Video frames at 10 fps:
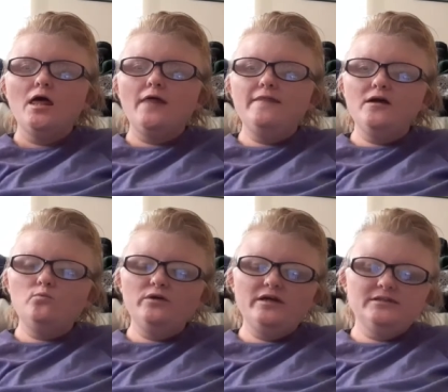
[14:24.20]
And
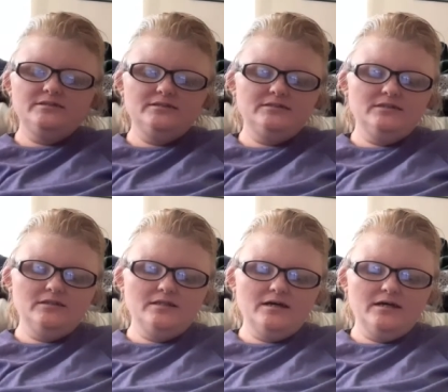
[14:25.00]
then we get to
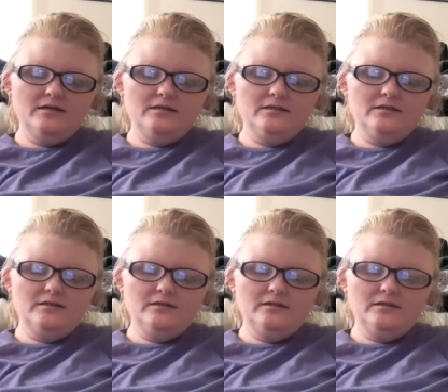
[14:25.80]
see that,
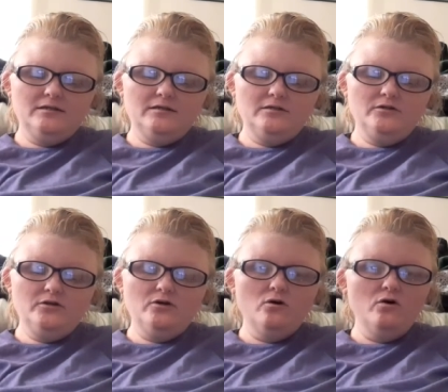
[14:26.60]
you
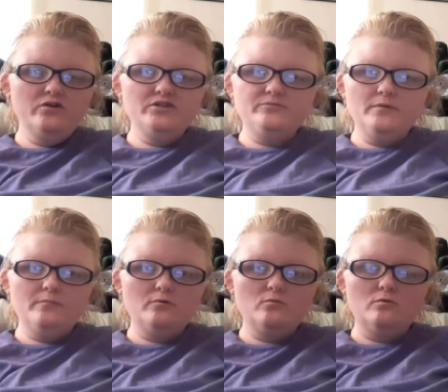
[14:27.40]
know, all these
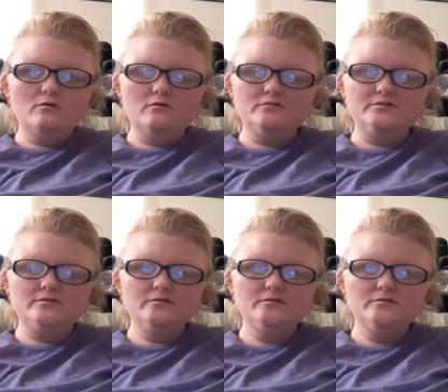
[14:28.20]
member
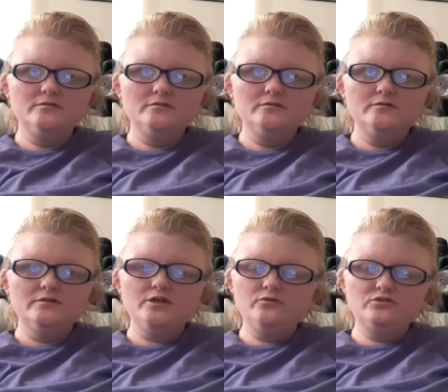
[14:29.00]
worlds
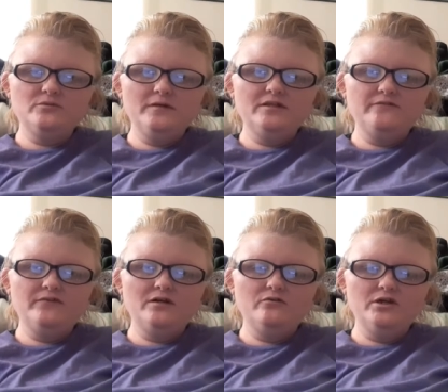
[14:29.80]
that used to be in the
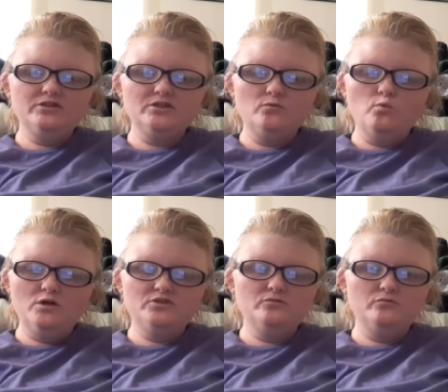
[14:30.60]
Federation
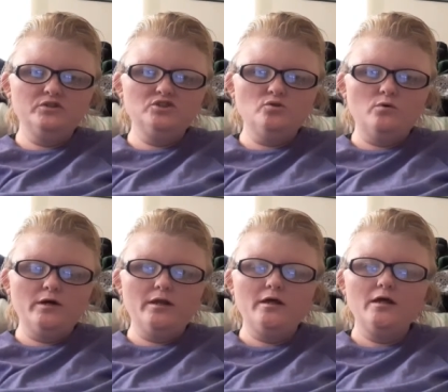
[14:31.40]
want to
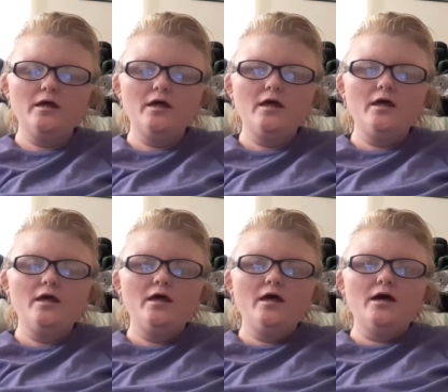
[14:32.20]
rejoin.
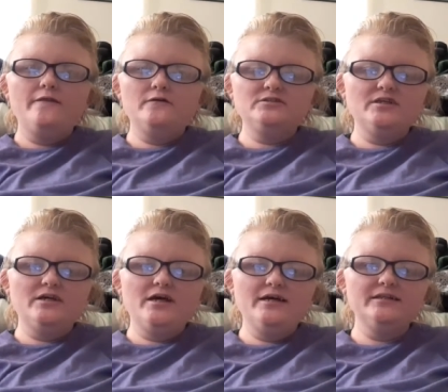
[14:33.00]
And they're
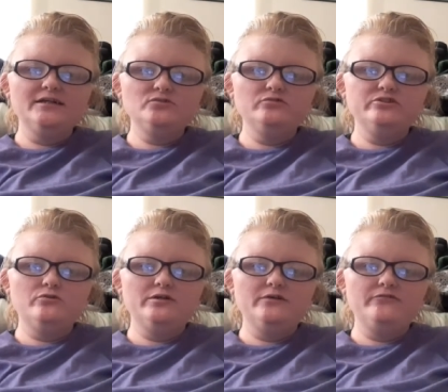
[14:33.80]
saying, hey, let's
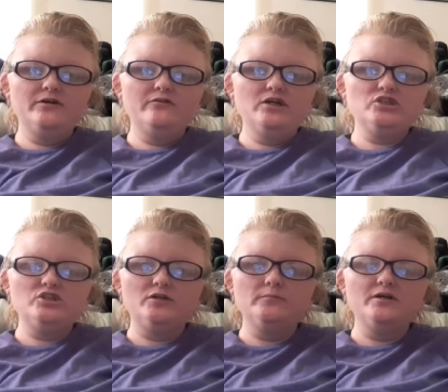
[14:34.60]
rejoin the
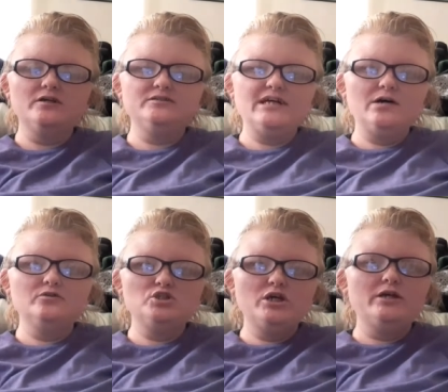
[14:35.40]
Federation because now
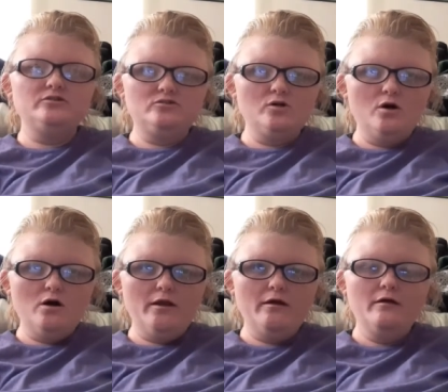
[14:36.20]
the chain is
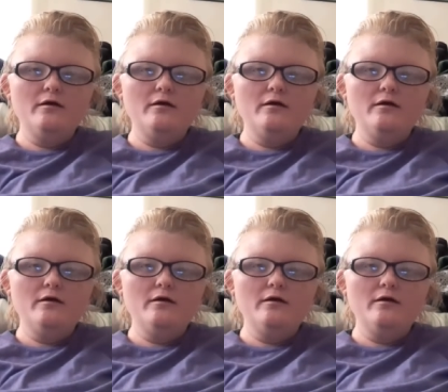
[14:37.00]
gone.